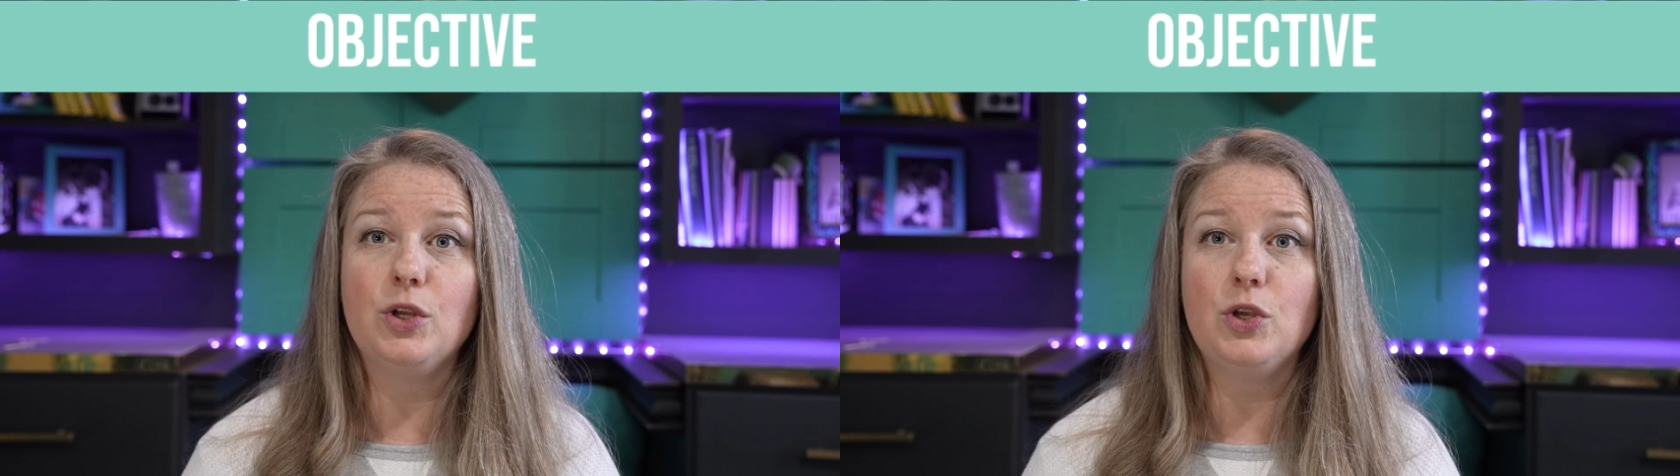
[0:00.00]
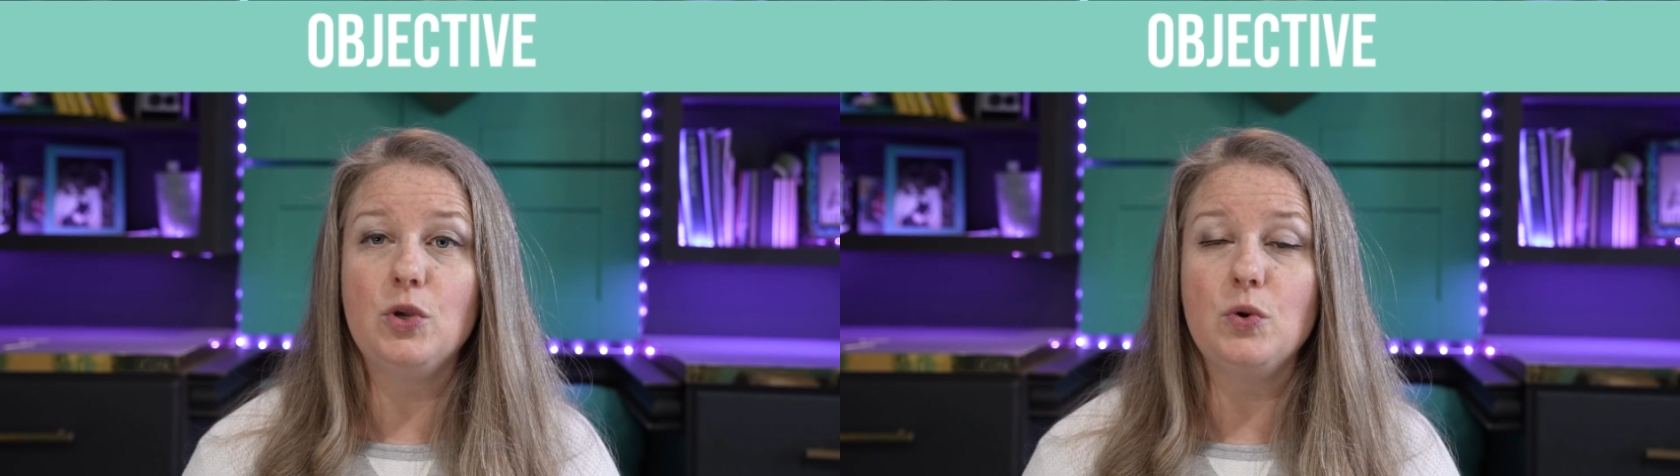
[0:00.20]

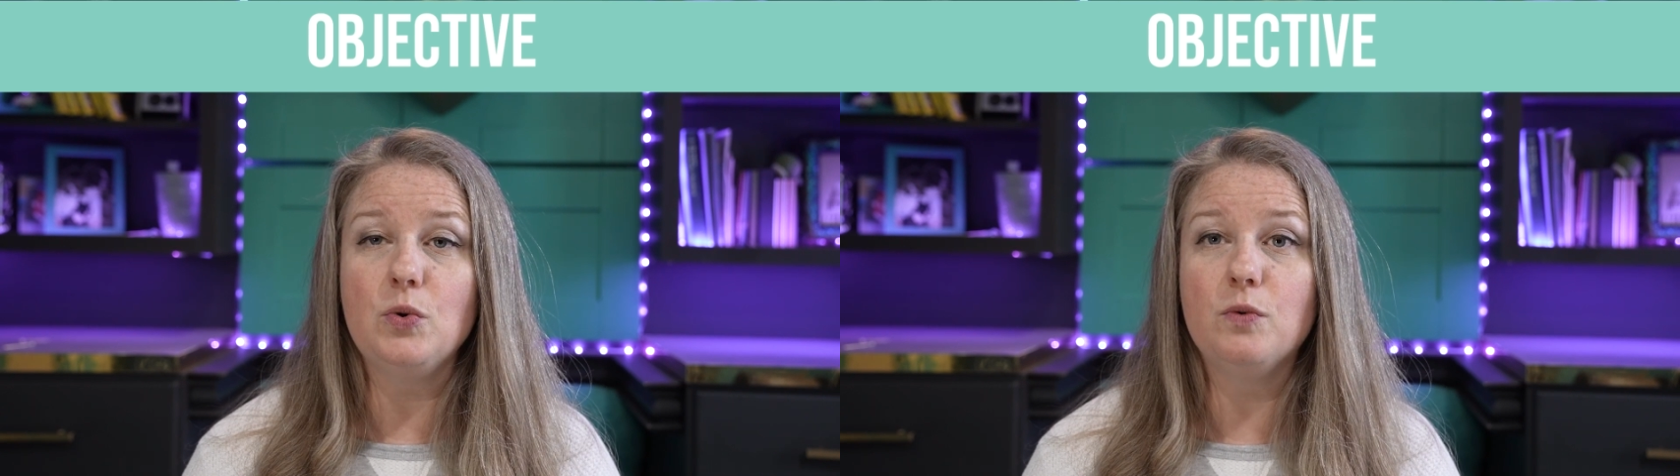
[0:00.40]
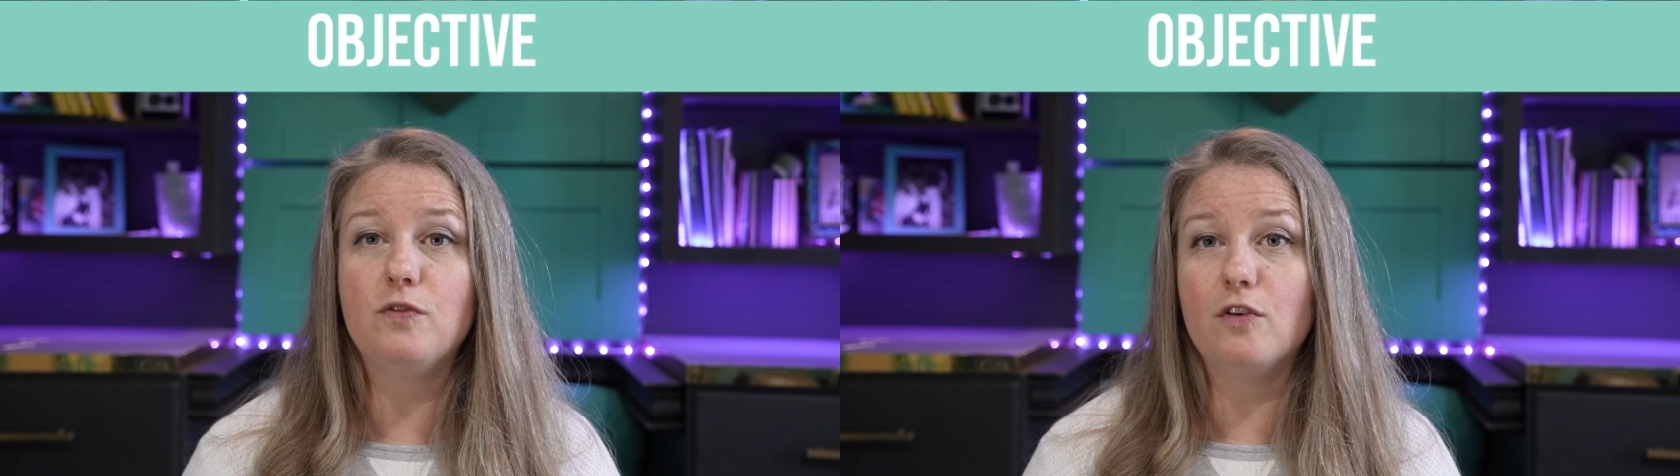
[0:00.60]

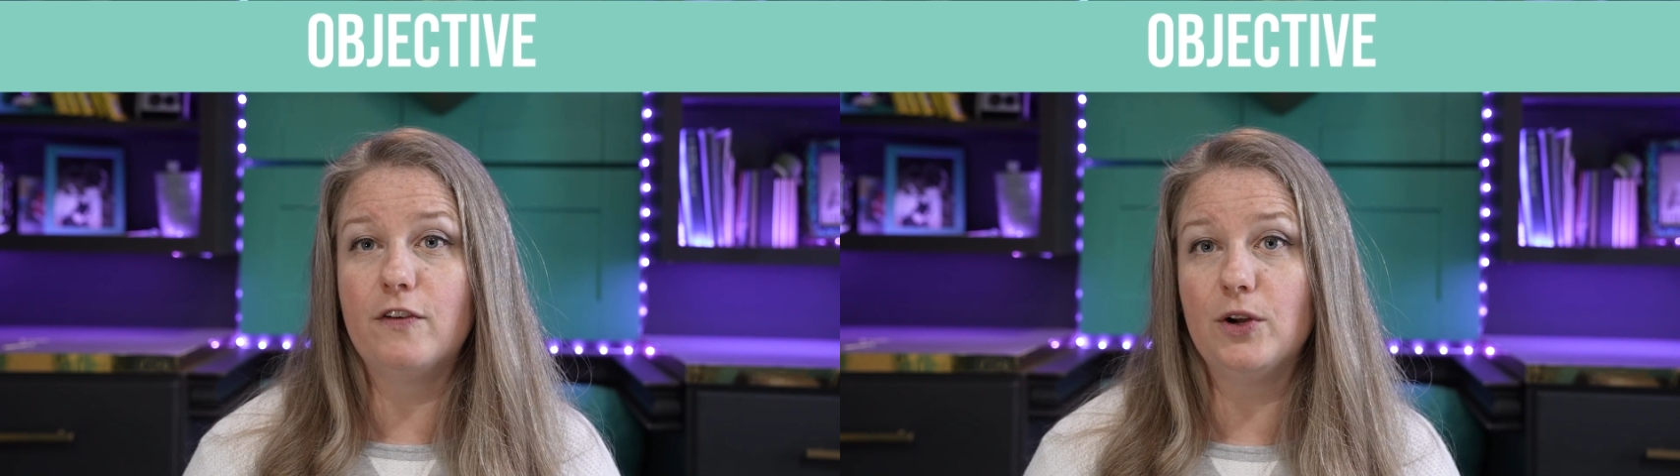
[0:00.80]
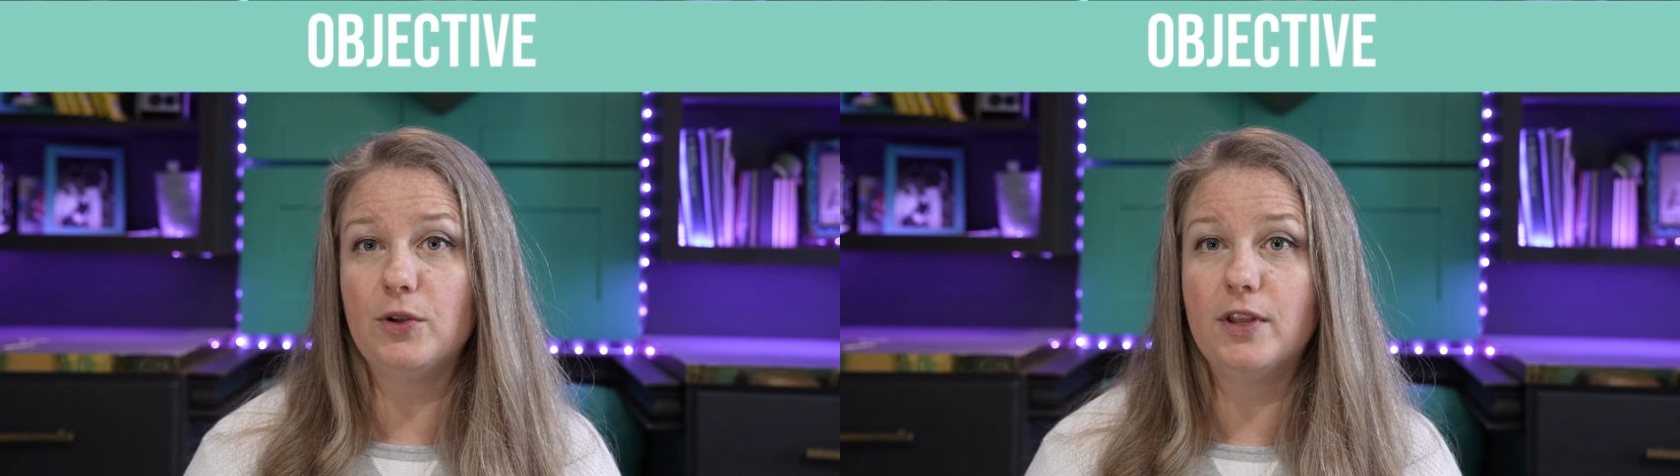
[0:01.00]
you
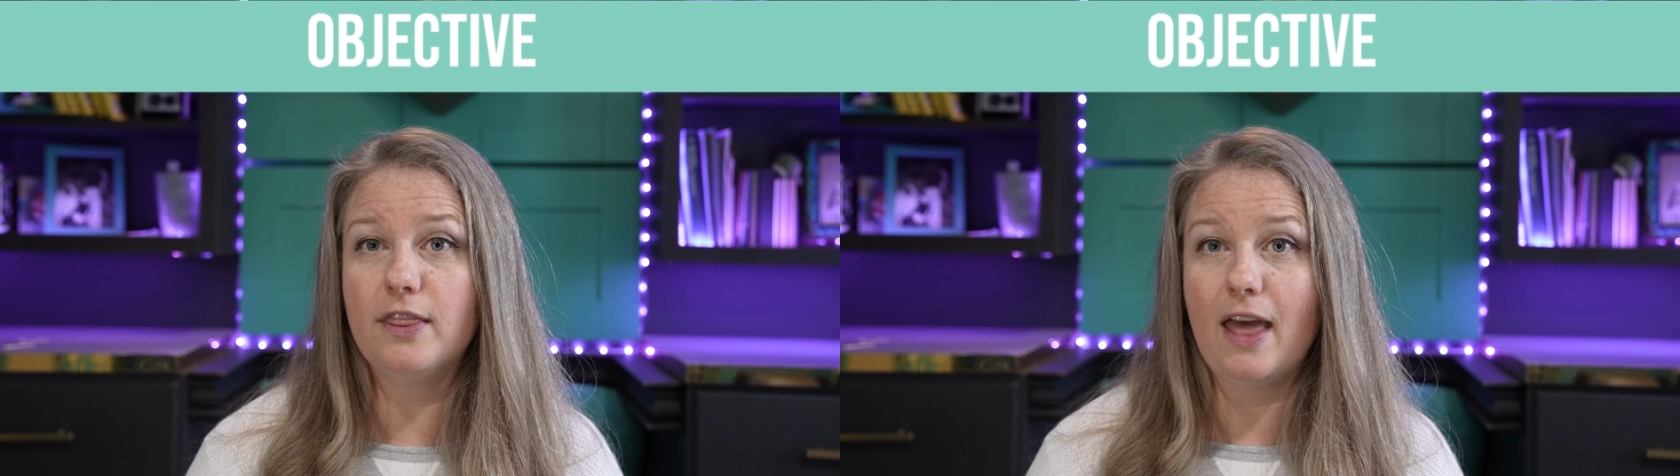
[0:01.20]
fulfilled